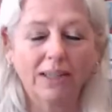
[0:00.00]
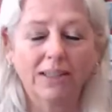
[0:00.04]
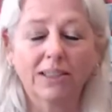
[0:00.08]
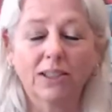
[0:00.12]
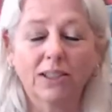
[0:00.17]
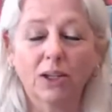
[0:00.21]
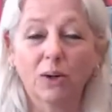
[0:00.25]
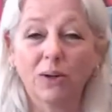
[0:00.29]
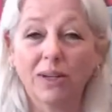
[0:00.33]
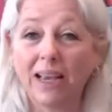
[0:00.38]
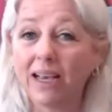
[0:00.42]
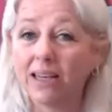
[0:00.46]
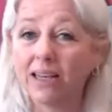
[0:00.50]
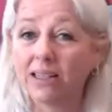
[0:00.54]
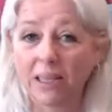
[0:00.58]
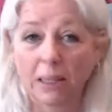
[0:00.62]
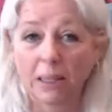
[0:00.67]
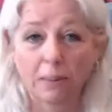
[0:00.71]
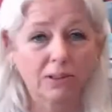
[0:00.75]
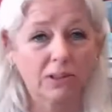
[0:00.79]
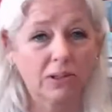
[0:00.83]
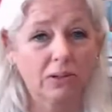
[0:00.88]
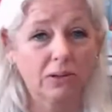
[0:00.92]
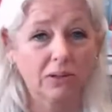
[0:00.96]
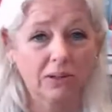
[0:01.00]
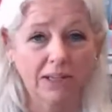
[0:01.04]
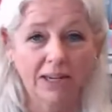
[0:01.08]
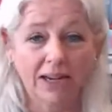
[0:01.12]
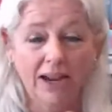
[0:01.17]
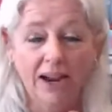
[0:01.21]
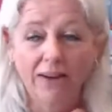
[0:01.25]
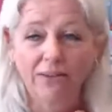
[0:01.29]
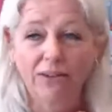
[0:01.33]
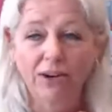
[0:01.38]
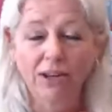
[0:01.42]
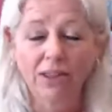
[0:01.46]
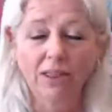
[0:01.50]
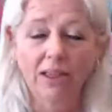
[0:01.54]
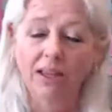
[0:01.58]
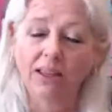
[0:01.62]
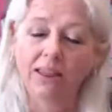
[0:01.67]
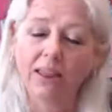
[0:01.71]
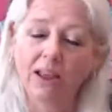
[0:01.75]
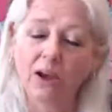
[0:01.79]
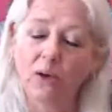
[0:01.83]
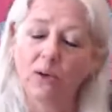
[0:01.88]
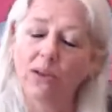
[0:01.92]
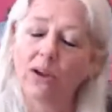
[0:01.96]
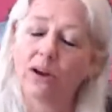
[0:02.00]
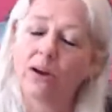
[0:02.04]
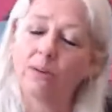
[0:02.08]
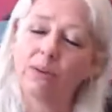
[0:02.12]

So yes, absolutely. Everything that